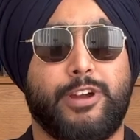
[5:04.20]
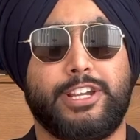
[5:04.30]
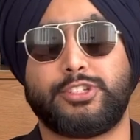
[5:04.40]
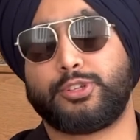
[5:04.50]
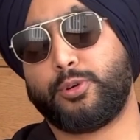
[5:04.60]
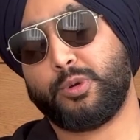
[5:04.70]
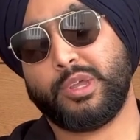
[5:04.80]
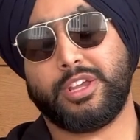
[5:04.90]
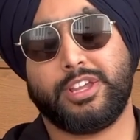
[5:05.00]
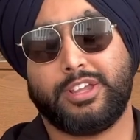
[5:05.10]
right? So
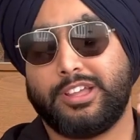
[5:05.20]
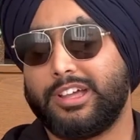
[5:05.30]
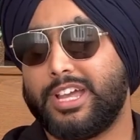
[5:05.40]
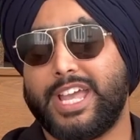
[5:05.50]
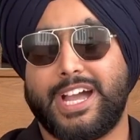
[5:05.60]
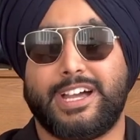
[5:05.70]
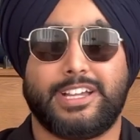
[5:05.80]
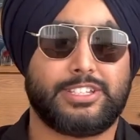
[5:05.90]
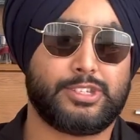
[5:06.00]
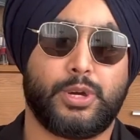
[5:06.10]
yeah,
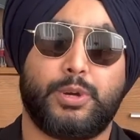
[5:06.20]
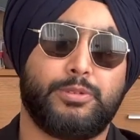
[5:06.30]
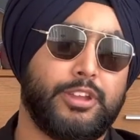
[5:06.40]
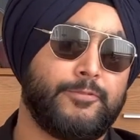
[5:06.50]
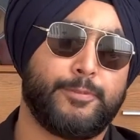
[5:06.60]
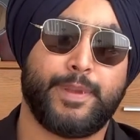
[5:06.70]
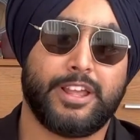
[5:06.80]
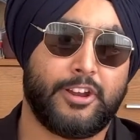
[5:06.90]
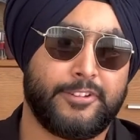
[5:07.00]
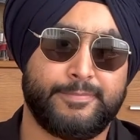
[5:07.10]
so you have to pay
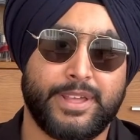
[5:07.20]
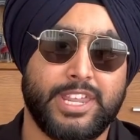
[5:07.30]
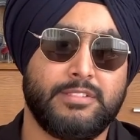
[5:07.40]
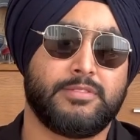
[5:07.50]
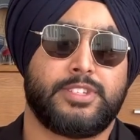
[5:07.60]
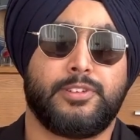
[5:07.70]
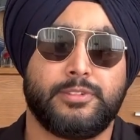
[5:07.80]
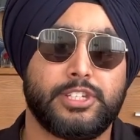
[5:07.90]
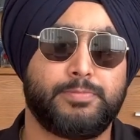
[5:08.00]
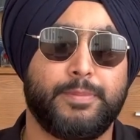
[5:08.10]
a lot of money.
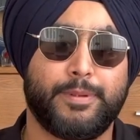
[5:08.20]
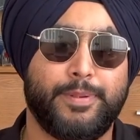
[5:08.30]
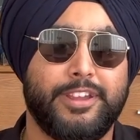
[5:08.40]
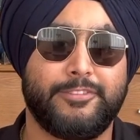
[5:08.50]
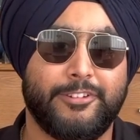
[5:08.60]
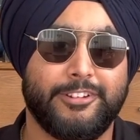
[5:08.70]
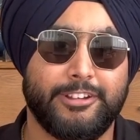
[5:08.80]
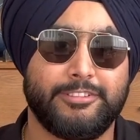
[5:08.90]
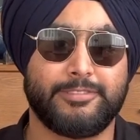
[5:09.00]
So just be prepared for it.